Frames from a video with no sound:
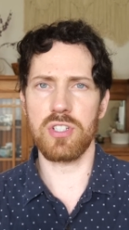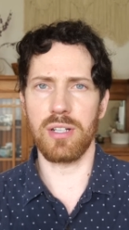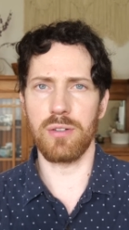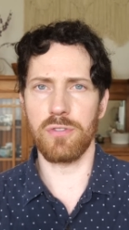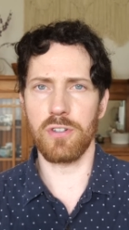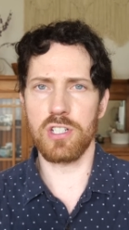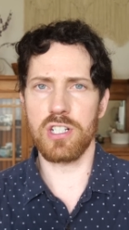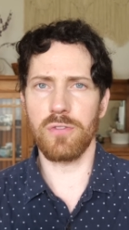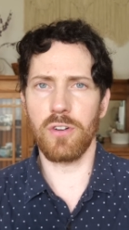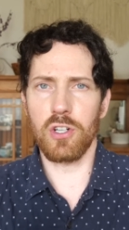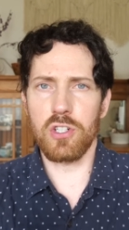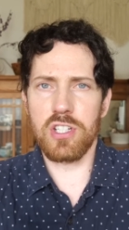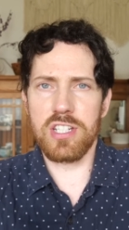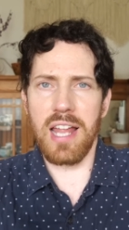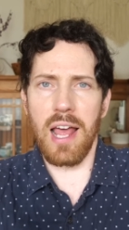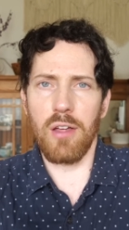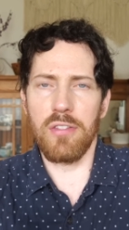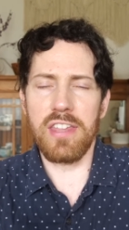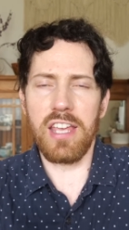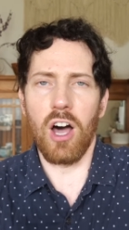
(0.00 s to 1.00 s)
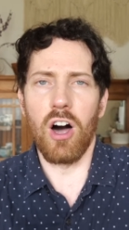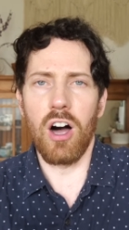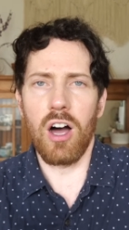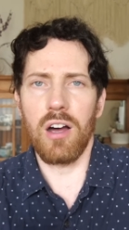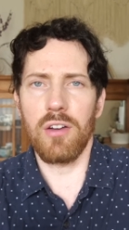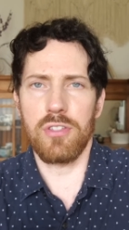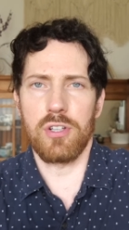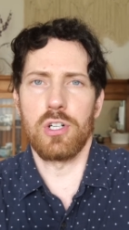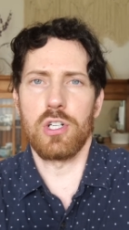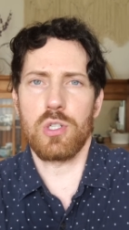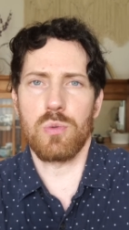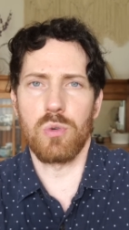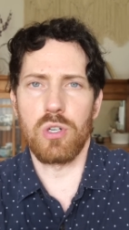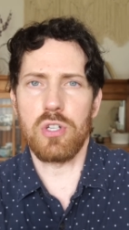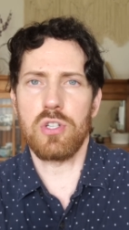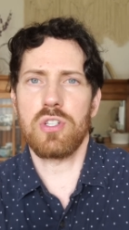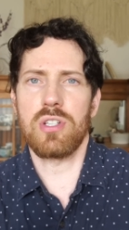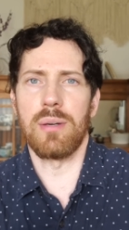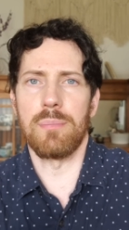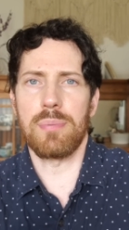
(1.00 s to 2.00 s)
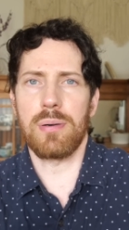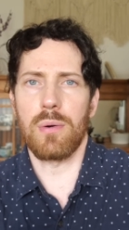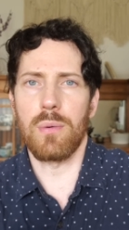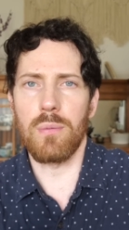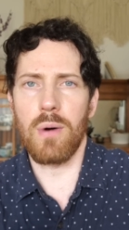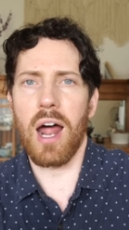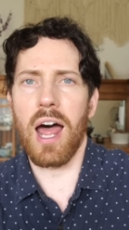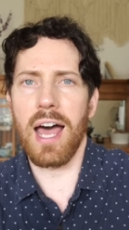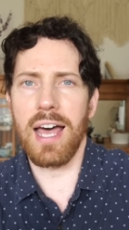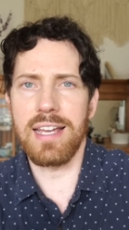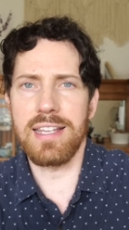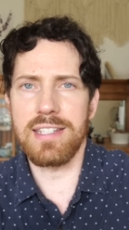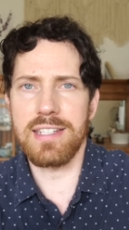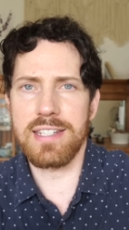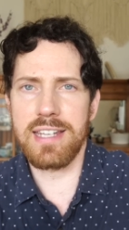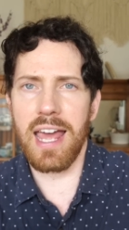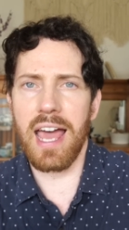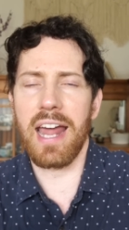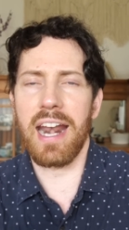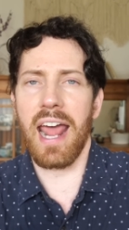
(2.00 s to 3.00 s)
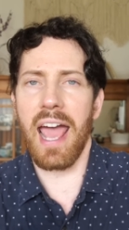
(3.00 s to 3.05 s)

And first of all, just how the authors were surprised at